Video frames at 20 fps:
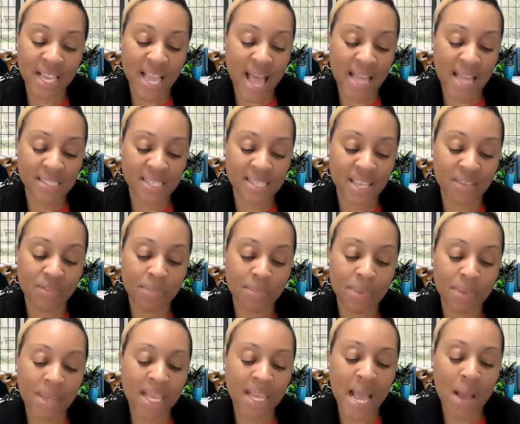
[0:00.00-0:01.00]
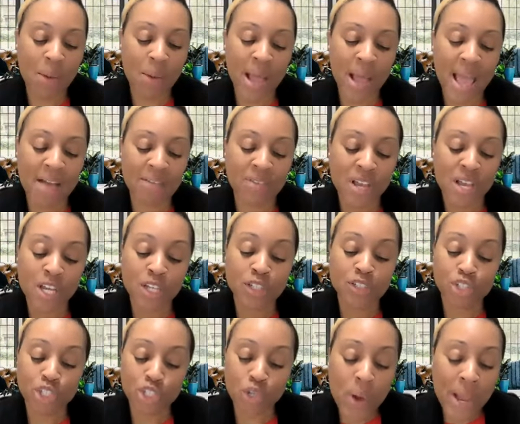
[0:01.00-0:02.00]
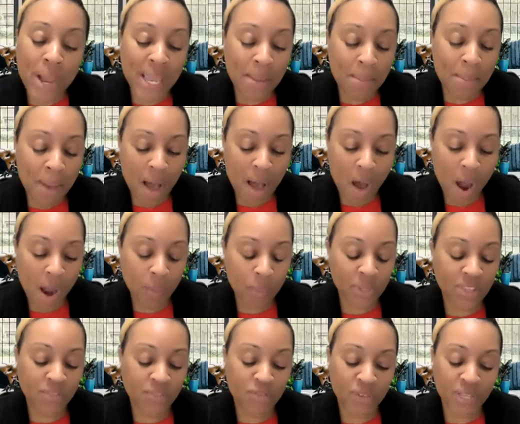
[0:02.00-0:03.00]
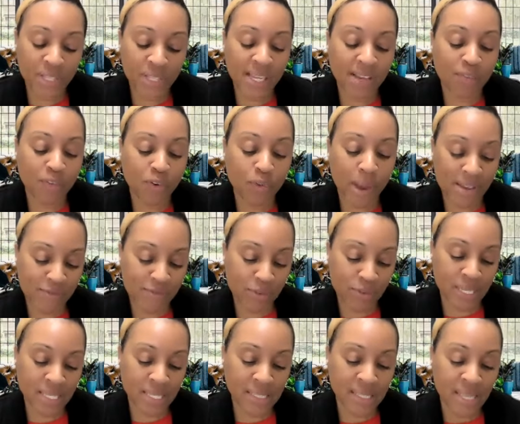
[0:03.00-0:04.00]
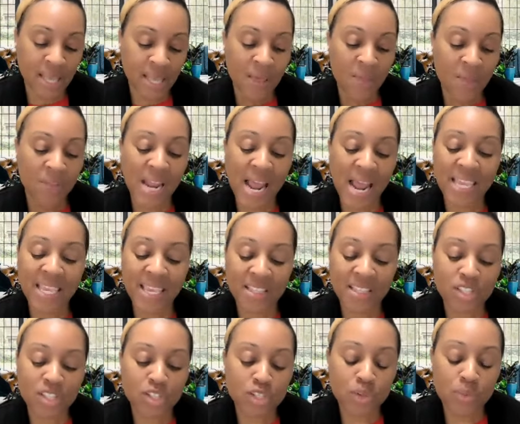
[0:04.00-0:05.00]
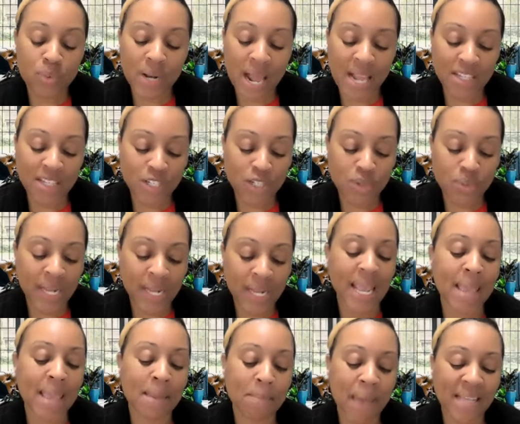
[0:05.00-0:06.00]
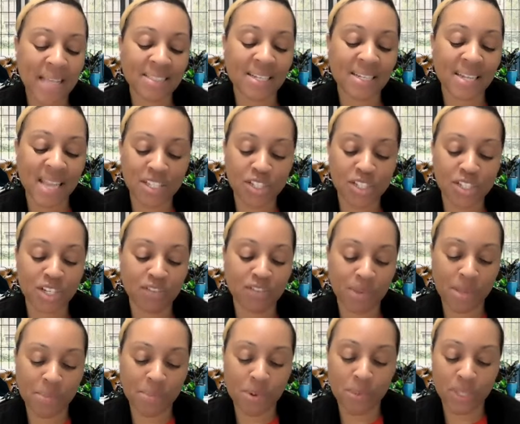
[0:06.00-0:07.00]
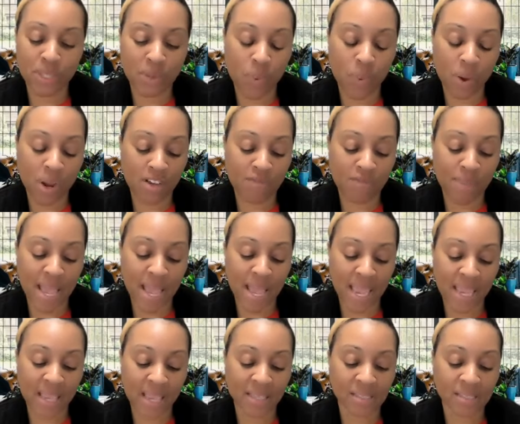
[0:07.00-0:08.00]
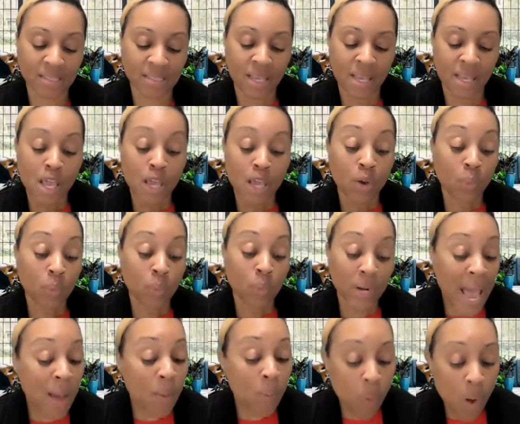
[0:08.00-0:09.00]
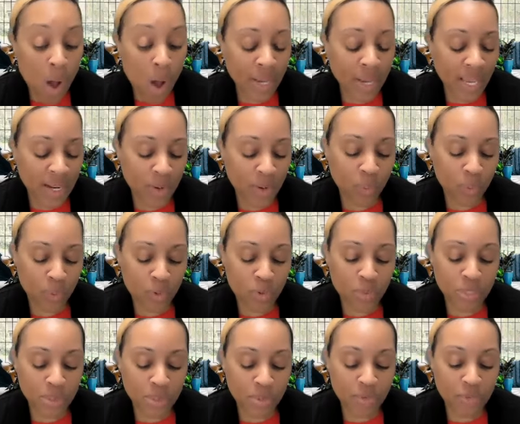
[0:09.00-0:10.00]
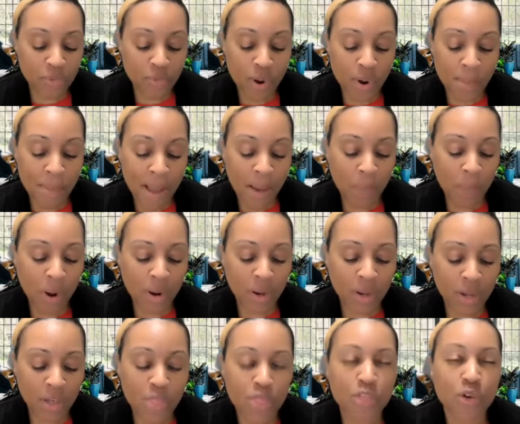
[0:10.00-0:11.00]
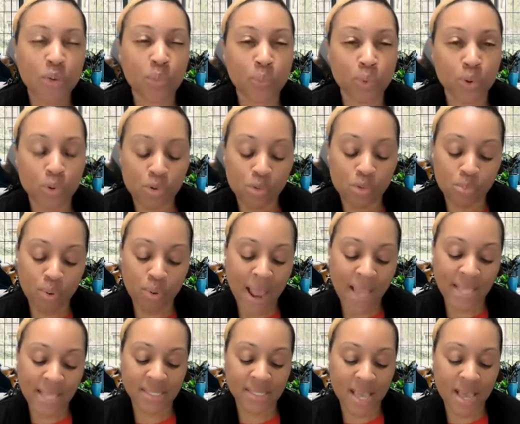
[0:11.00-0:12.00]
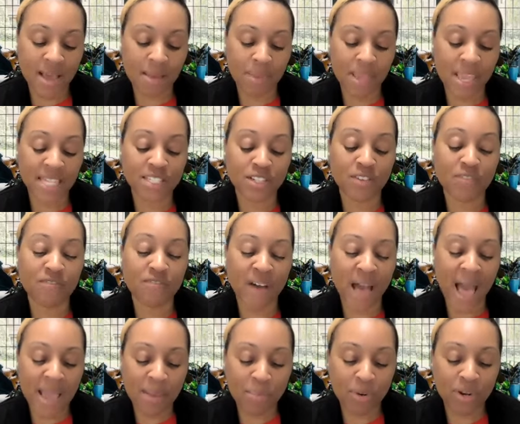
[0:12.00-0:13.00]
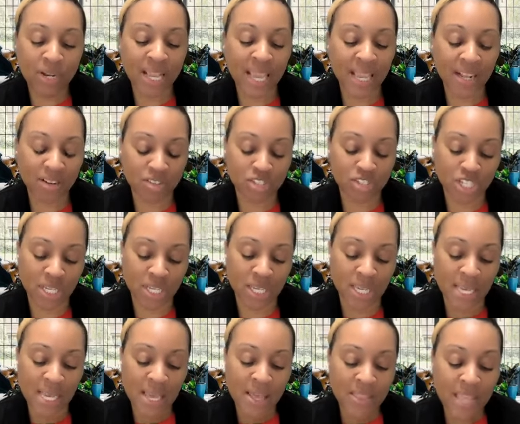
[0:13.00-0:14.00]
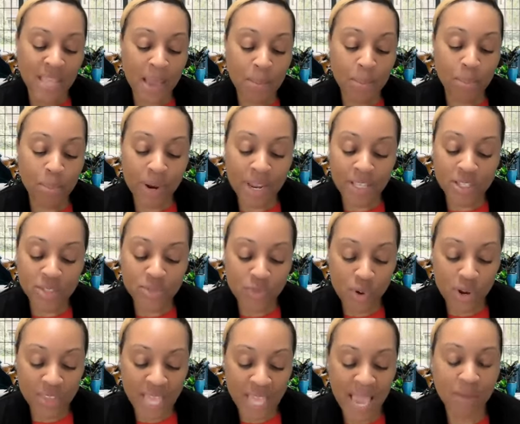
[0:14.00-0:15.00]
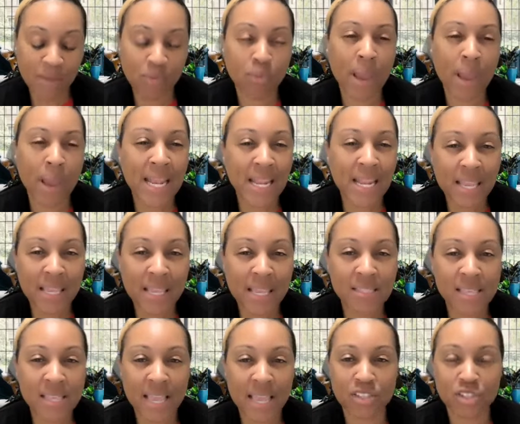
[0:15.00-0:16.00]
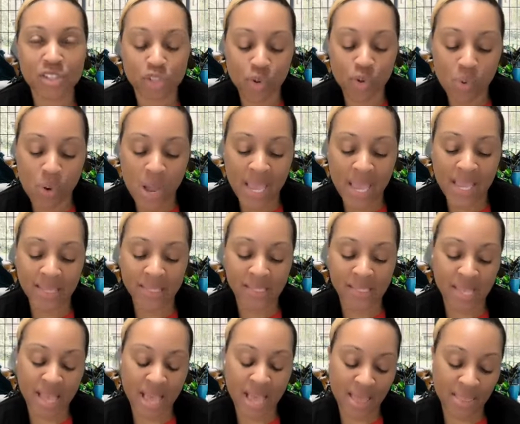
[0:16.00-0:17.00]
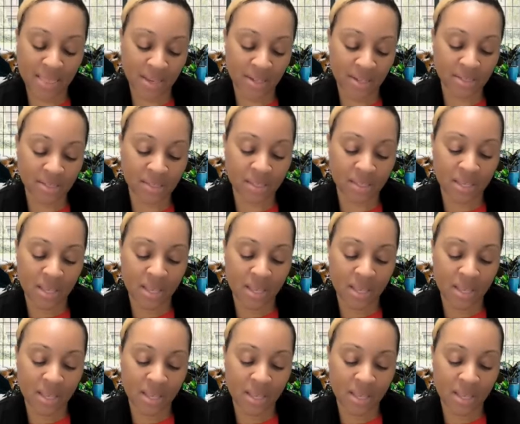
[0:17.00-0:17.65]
God has given me, and I will have joy in my heart with a feeling of gratefulness that I get to do what I do and impact the nation of people with the work of my hands. When I walk in a room to perform my work, the room brightens up into vibrant energy that brings forth a radiance and joy to others.